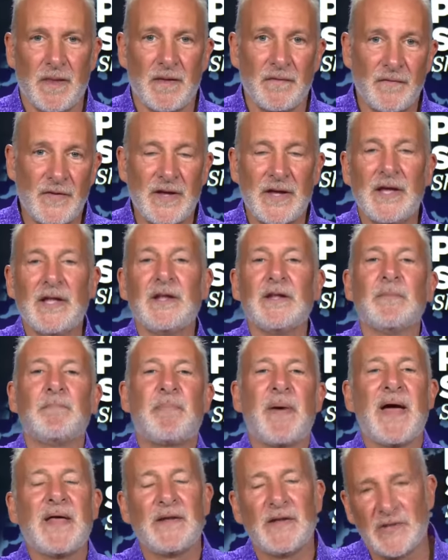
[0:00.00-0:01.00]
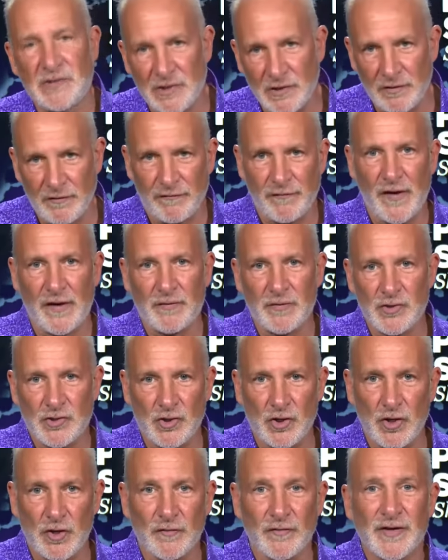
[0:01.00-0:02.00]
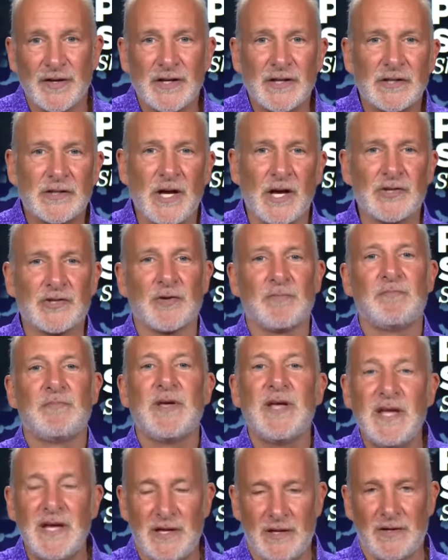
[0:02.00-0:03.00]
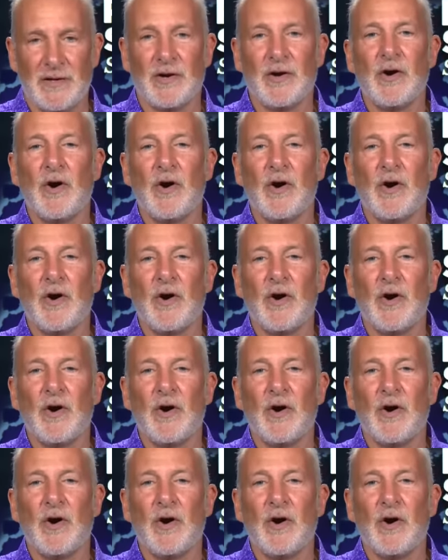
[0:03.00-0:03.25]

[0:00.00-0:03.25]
the independence of the Federal Reserve doesn't mean